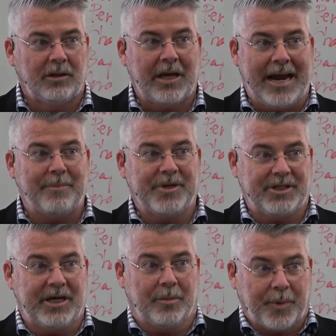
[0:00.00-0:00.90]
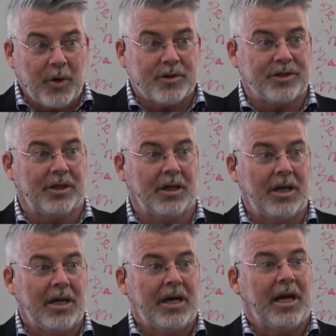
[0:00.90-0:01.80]
that happens in a person.
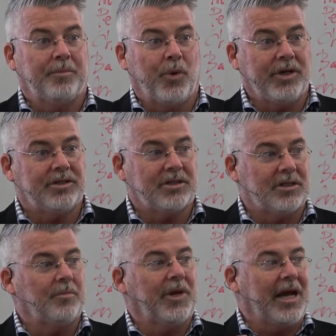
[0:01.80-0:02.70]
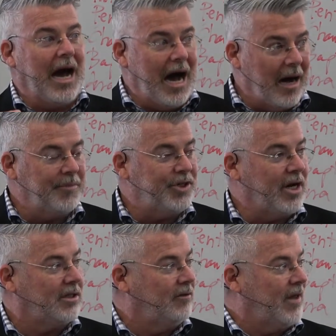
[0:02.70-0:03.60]
It points to something
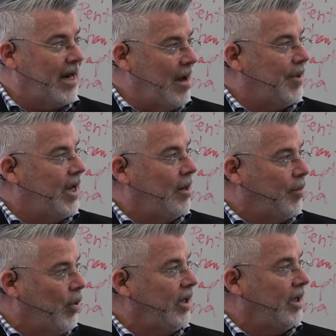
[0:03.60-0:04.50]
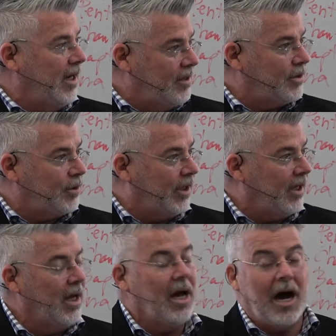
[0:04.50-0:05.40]
objective that happened at a point in
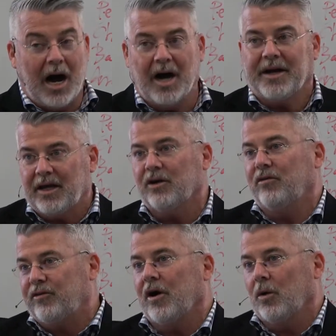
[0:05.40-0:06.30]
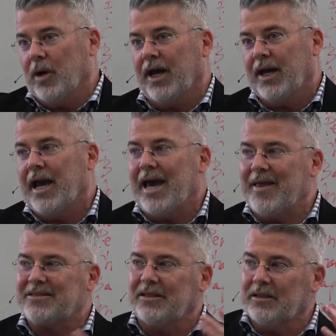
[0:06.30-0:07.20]
history on a hill far away.
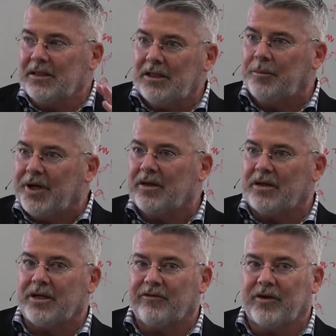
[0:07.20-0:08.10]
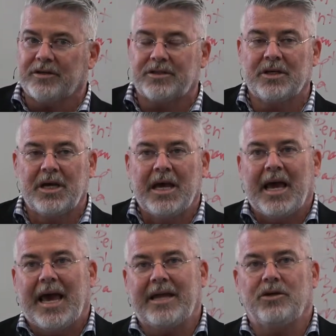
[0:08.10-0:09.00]
And that's a little bit of the difference.
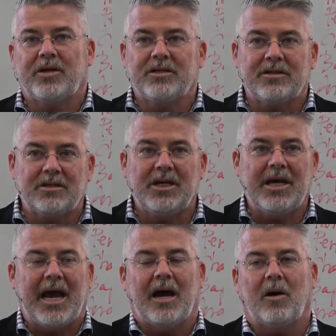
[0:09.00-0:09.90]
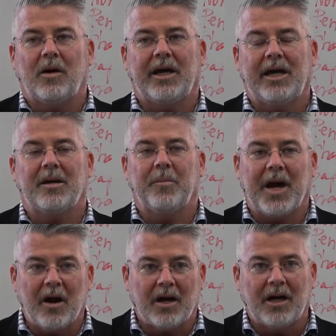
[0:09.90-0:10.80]
And you can see how in
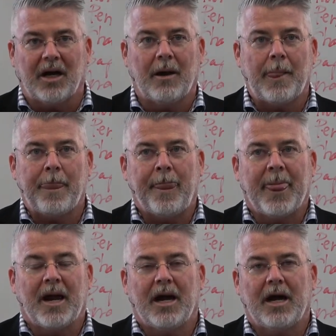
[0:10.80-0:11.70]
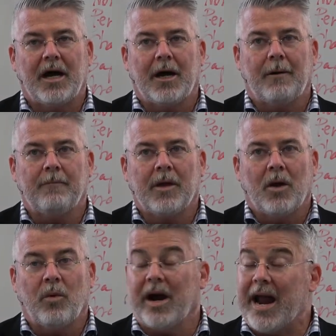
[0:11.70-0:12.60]
America,
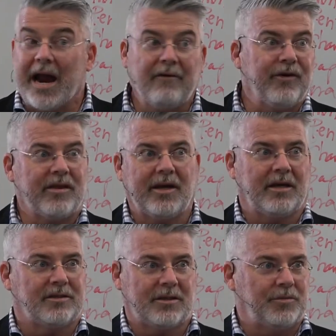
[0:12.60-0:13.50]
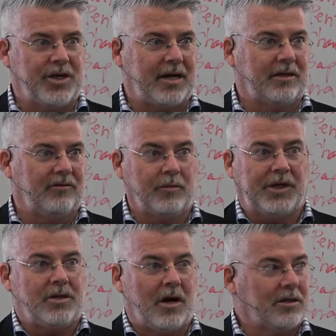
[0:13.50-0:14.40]
where everything is subjective, and
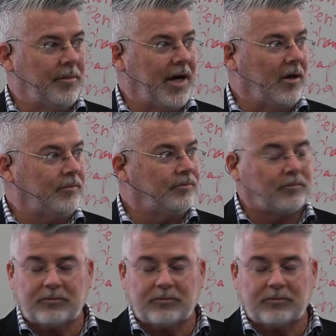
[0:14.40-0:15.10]
we talked about